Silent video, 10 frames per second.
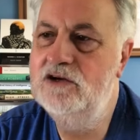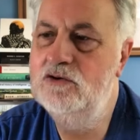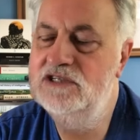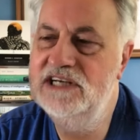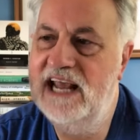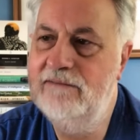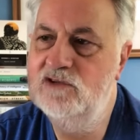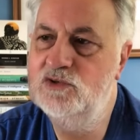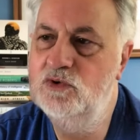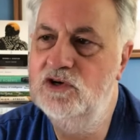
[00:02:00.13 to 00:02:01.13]
whose
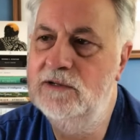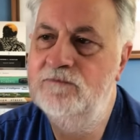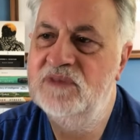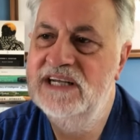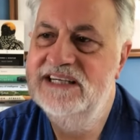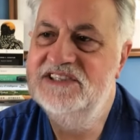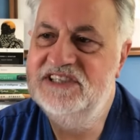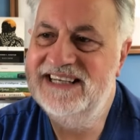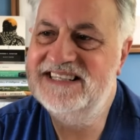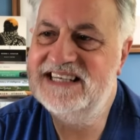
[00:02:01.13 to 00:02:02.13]
names were
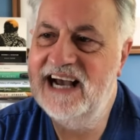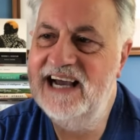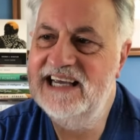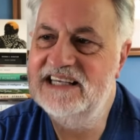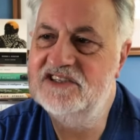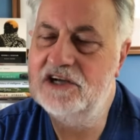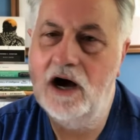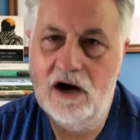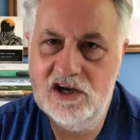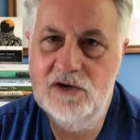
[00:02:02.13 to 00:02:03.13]
disguised,
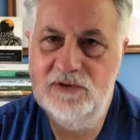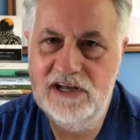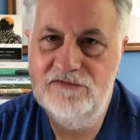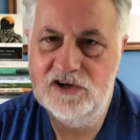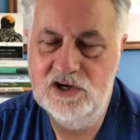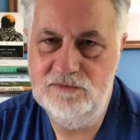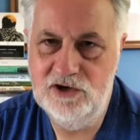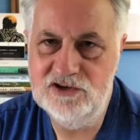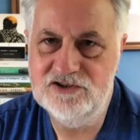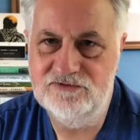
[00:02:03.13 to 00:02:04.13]
arguably for
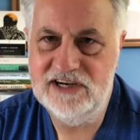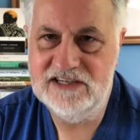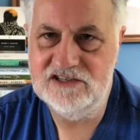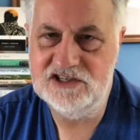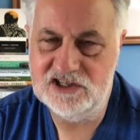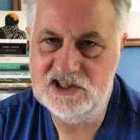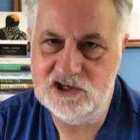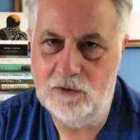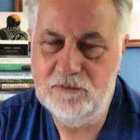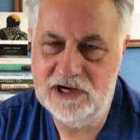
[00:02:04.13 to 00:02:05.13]
commercial reasons, to
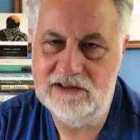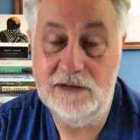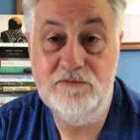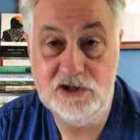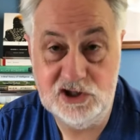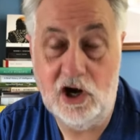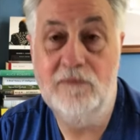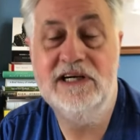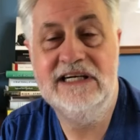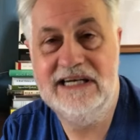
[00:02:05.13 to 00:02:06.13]
stop putting the
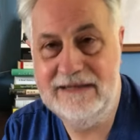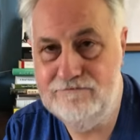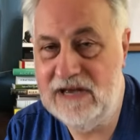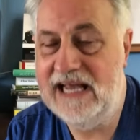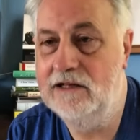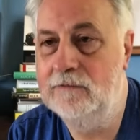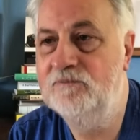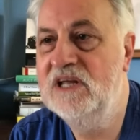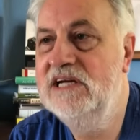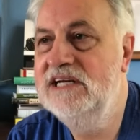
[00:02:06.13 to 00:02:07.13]
predominantly male
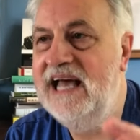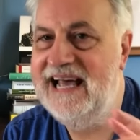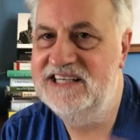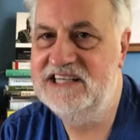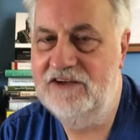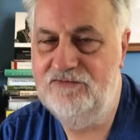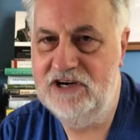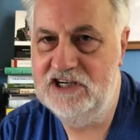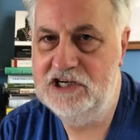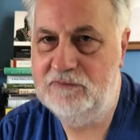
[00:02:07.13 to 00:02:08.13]
SF
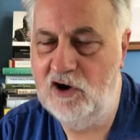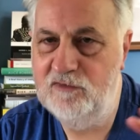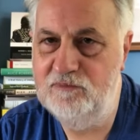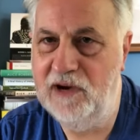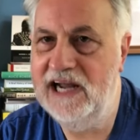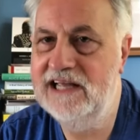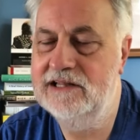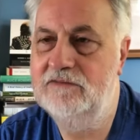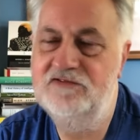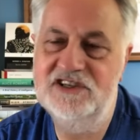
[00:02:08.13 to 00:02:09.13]
readership off buying
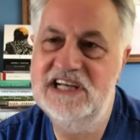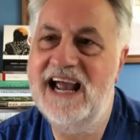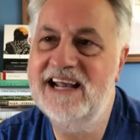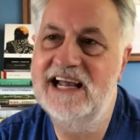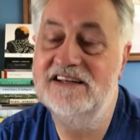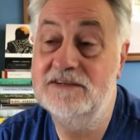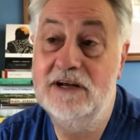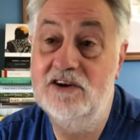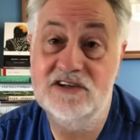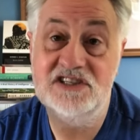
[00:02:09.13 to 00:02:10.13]
them for decades. I
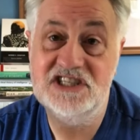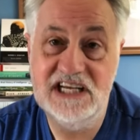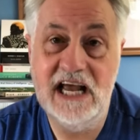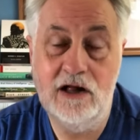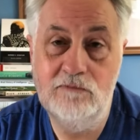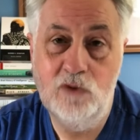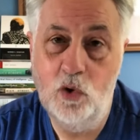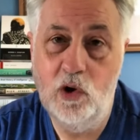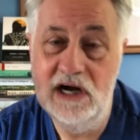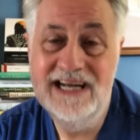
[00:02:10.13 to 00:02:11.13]
mean, look at C.L.
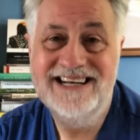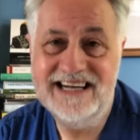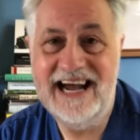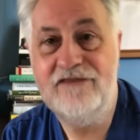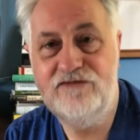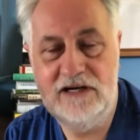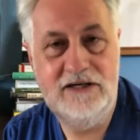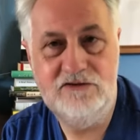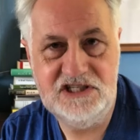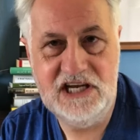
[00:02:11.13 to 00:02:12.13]
Moore, Catherine
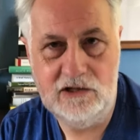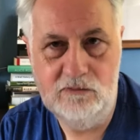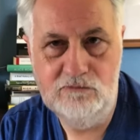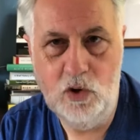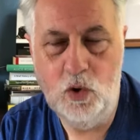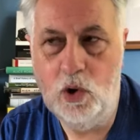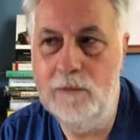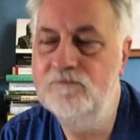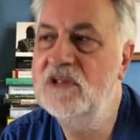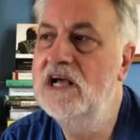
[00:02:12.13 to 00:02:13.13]
Lucille
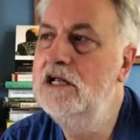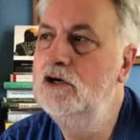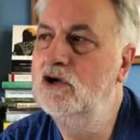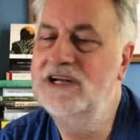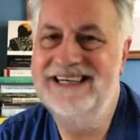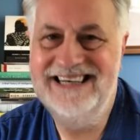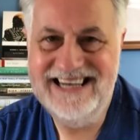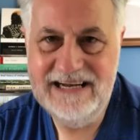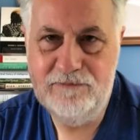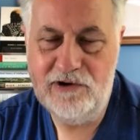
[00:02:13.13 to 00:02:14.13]
Moore, look at
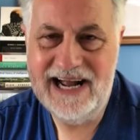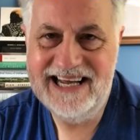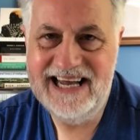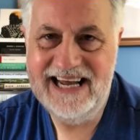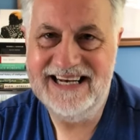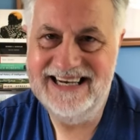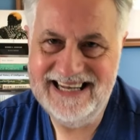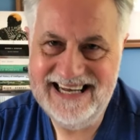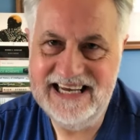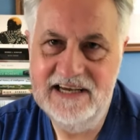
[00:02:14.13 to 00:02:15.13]
Lee Brackett,
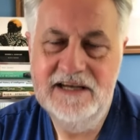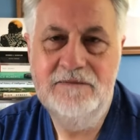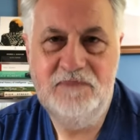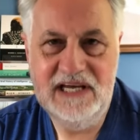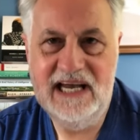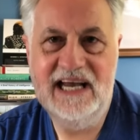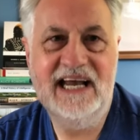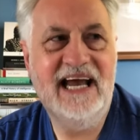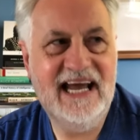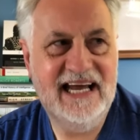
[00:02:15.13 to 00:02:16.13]
Lee
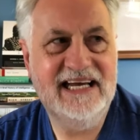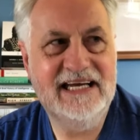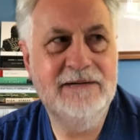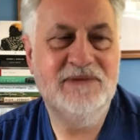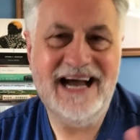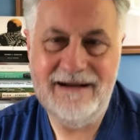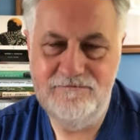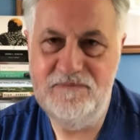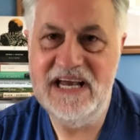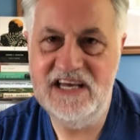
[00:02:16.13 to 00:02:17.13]
being a
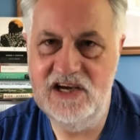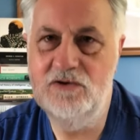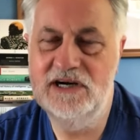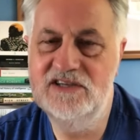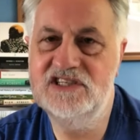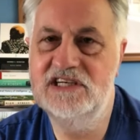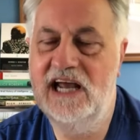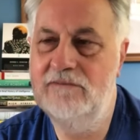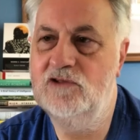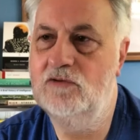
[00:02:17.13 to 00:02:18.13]
ambiguous
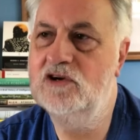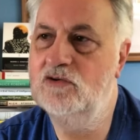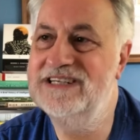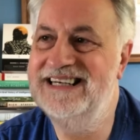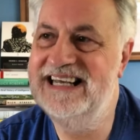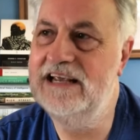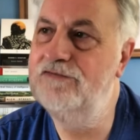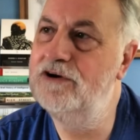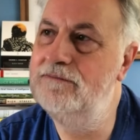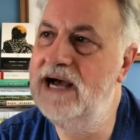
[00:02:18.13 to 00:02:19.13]
name, though of course Lee
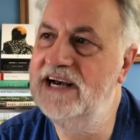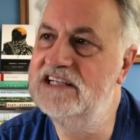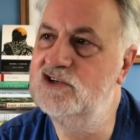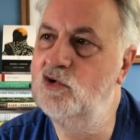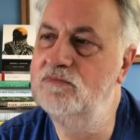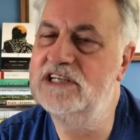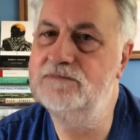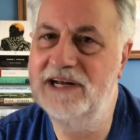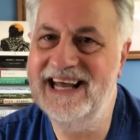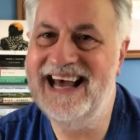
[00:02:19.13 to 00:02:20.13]
for a man is normally
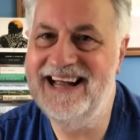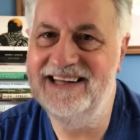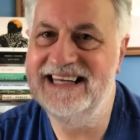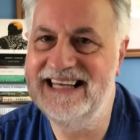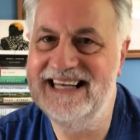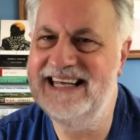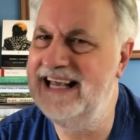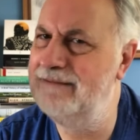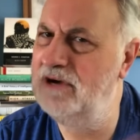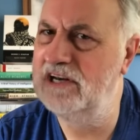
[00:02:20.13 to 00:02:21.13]
spelled
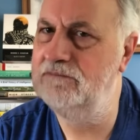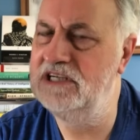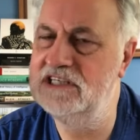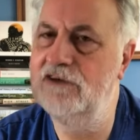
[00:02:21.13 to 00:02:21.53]
L-E-E. It might have been